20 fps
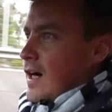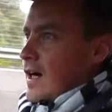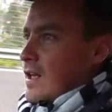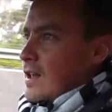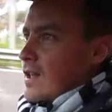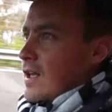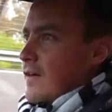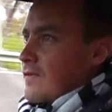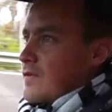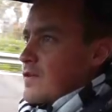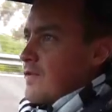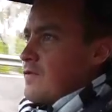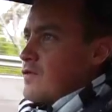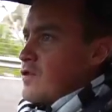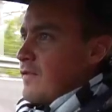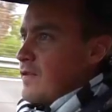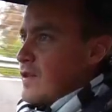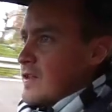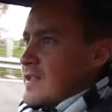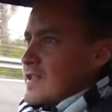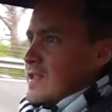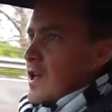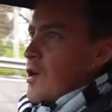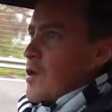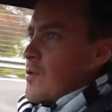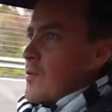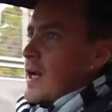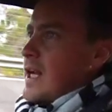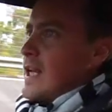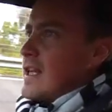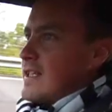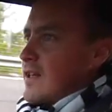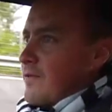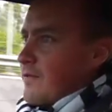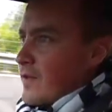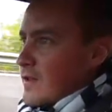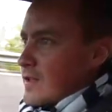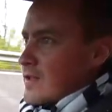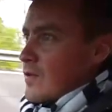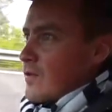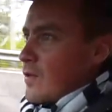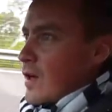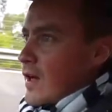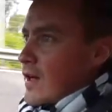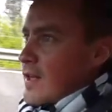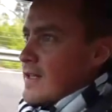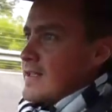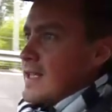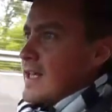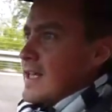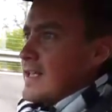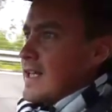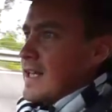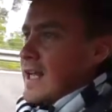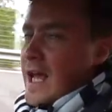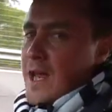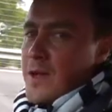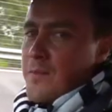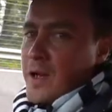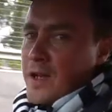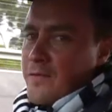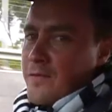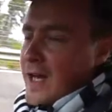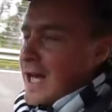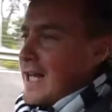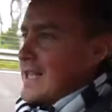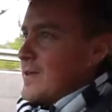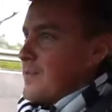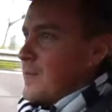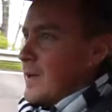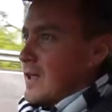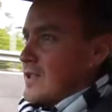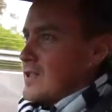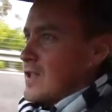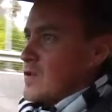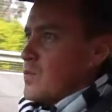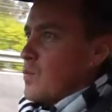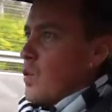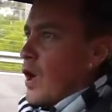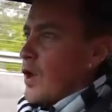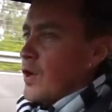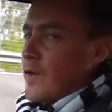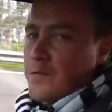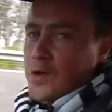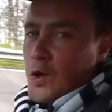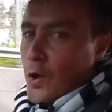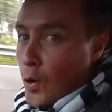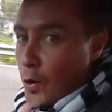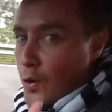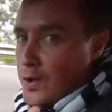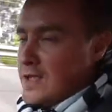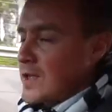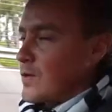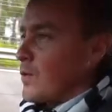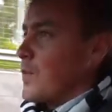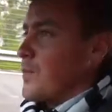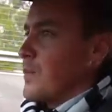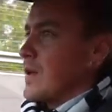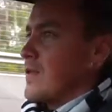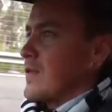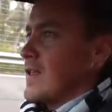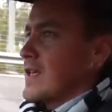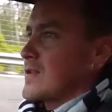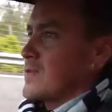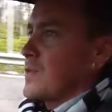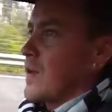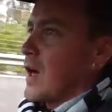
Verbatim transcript: I'd love to have driven so many different Toranas here today, but if I had to pick just one, of course it would be this